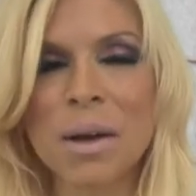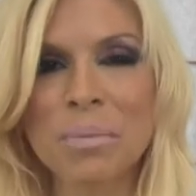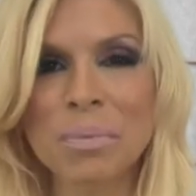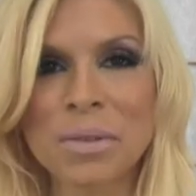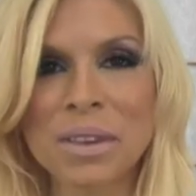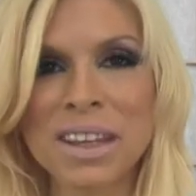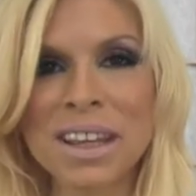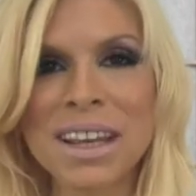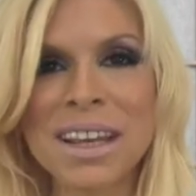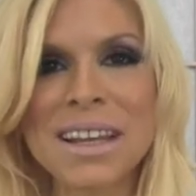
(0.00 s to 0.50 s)

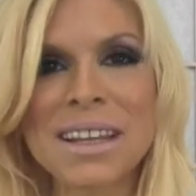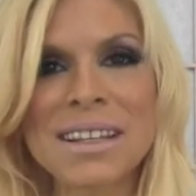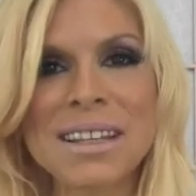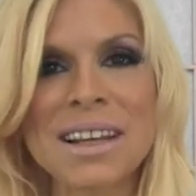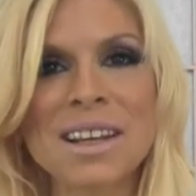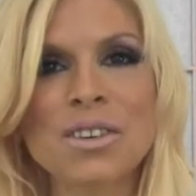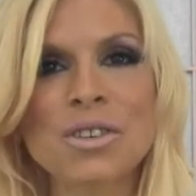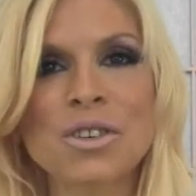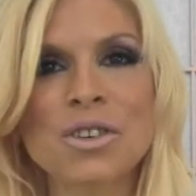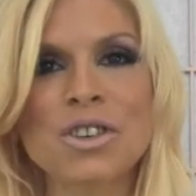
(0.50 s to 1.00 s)
Please
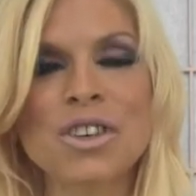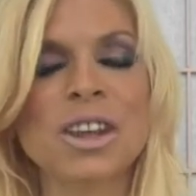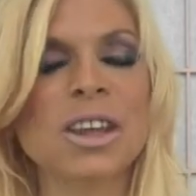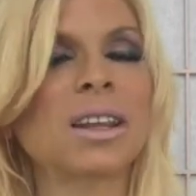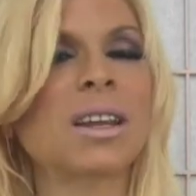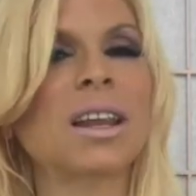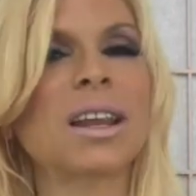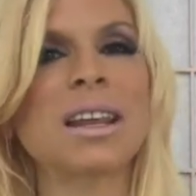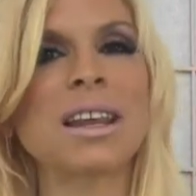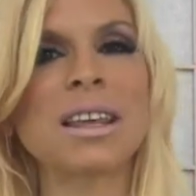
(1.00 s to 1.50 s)

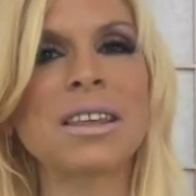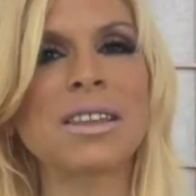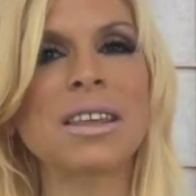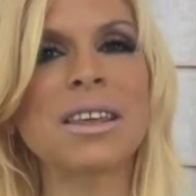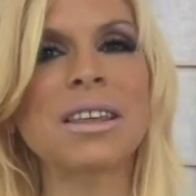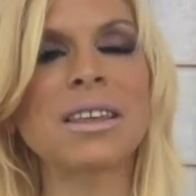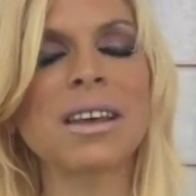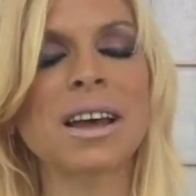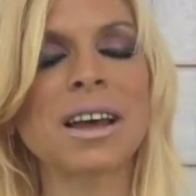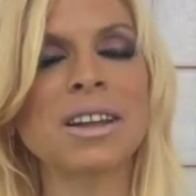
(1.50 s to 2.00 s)
understand,
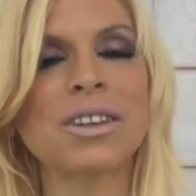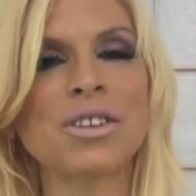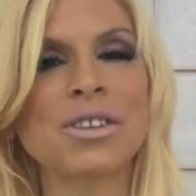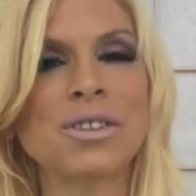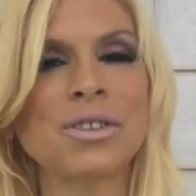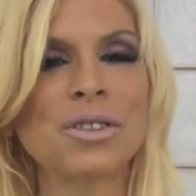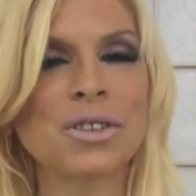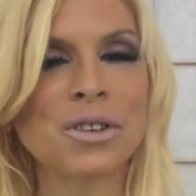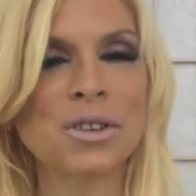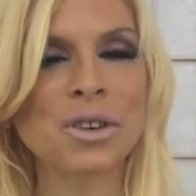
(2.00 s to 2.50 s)
anything that I
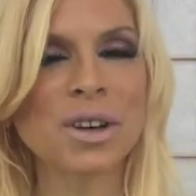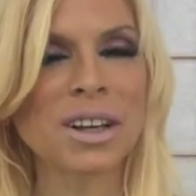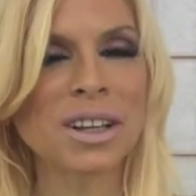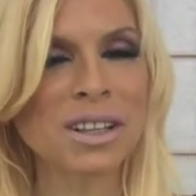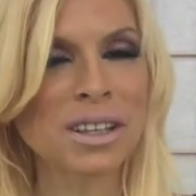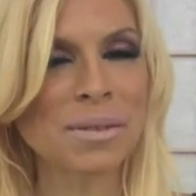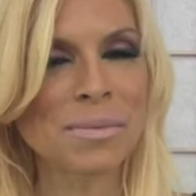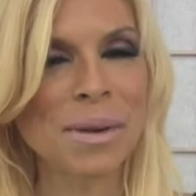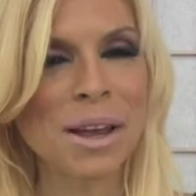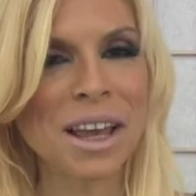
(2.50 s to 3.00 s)
do
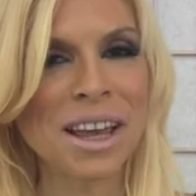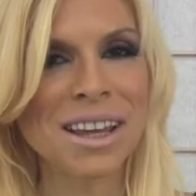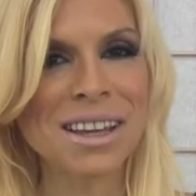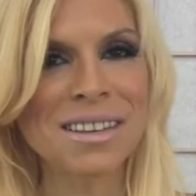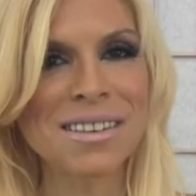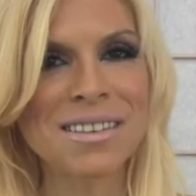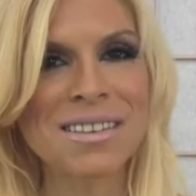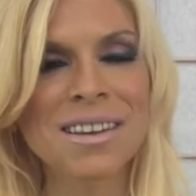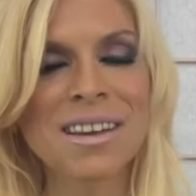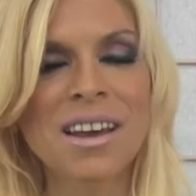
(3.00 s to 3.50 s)

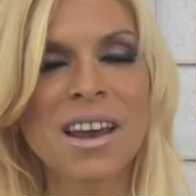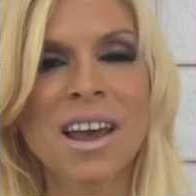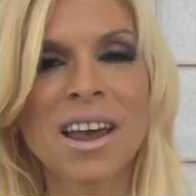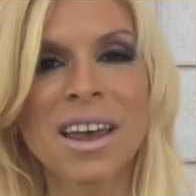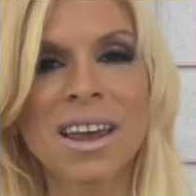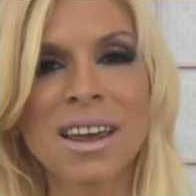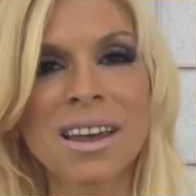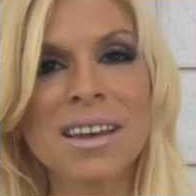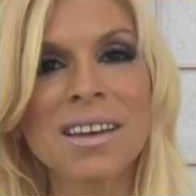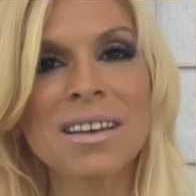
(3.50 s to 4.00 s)
customized
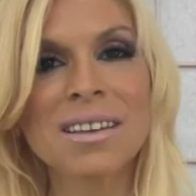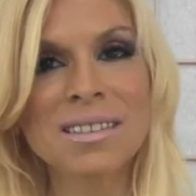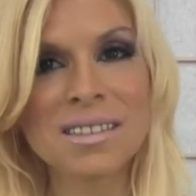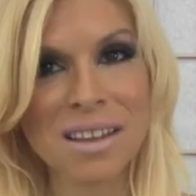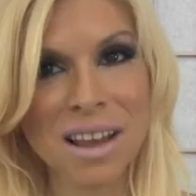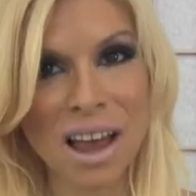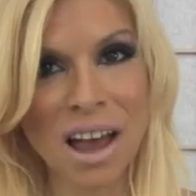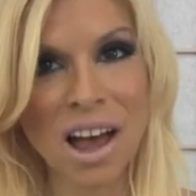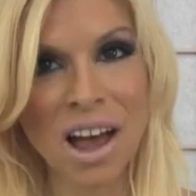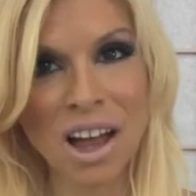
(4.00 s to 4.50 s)
is
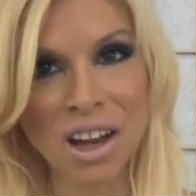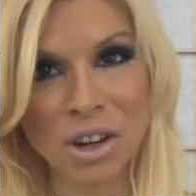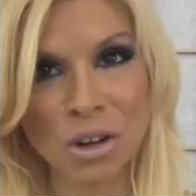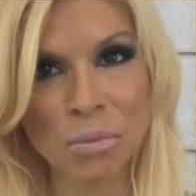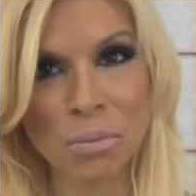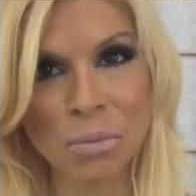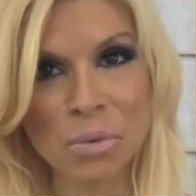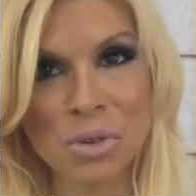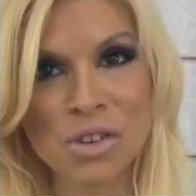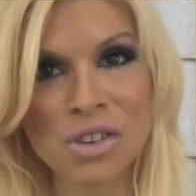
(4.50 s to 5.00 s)

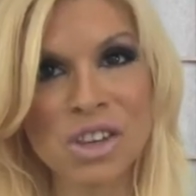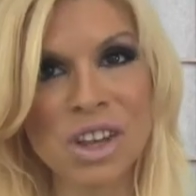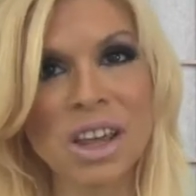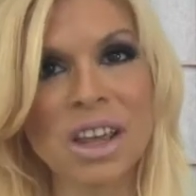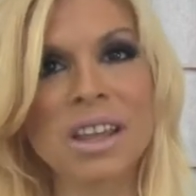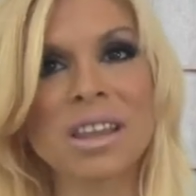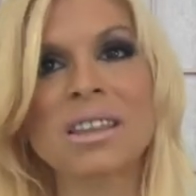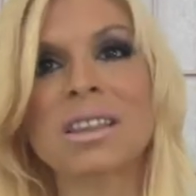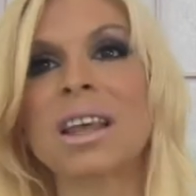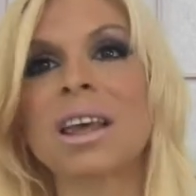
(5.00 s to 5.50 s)

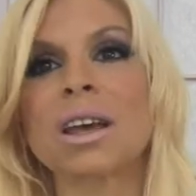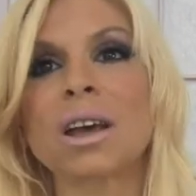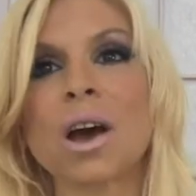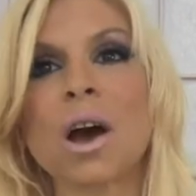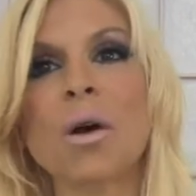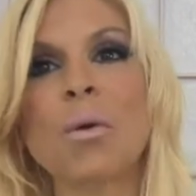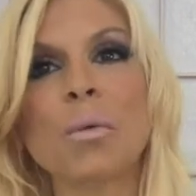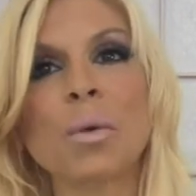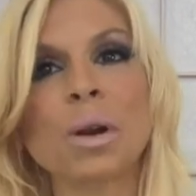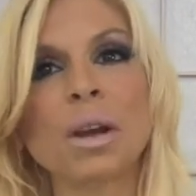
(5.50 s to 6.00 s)
100% like
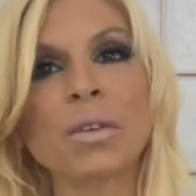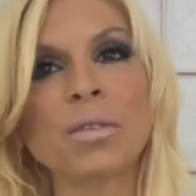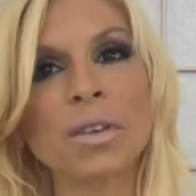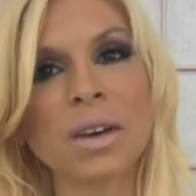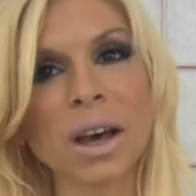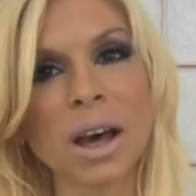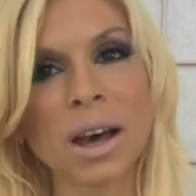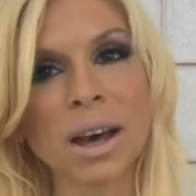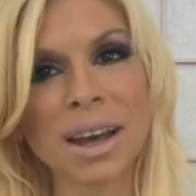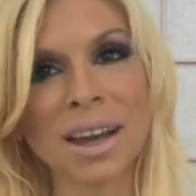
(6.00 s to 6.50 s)
a
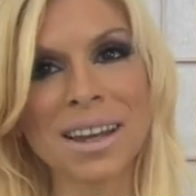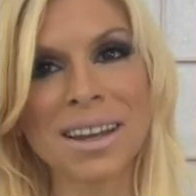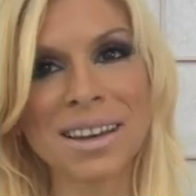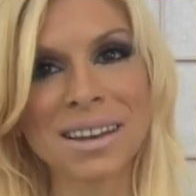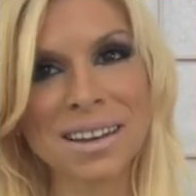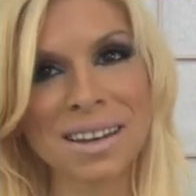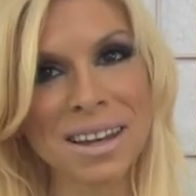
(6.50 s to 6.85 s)
one-of-a-kind.